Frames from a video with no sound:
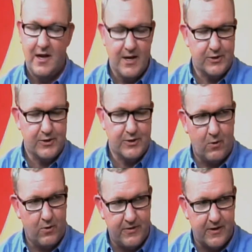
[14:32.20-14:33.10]
it is well
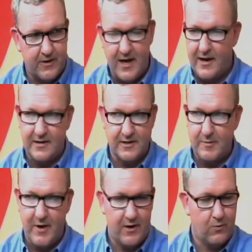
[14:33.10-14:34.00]
worth it. And it doesn't
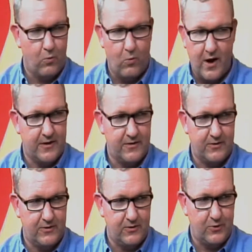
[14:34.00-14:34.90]
matter what
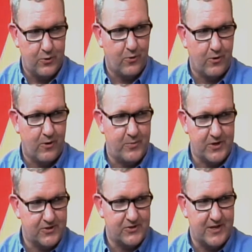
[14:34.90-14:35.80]
your
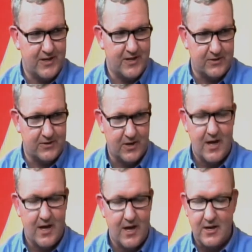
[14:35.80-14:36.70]
business is,
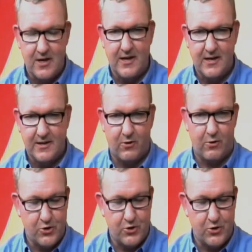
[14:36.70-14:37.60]
you need, or
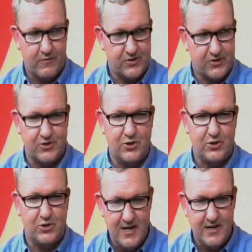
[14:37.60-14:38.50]
your services, you
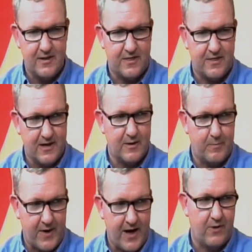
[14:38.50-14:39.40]
need to think
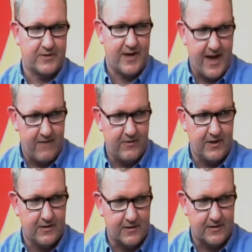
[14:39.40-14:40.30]
about
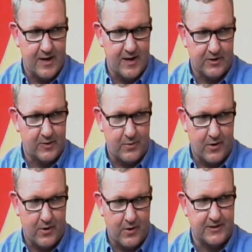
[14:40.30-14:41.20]
having a liability
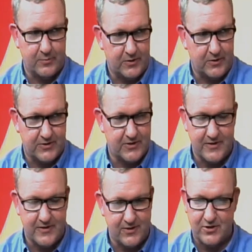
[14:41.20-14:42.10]
policy in place, because
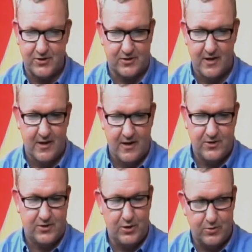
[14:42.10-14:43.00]
that is just,
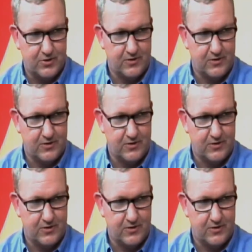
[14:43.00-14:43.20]
it's huge.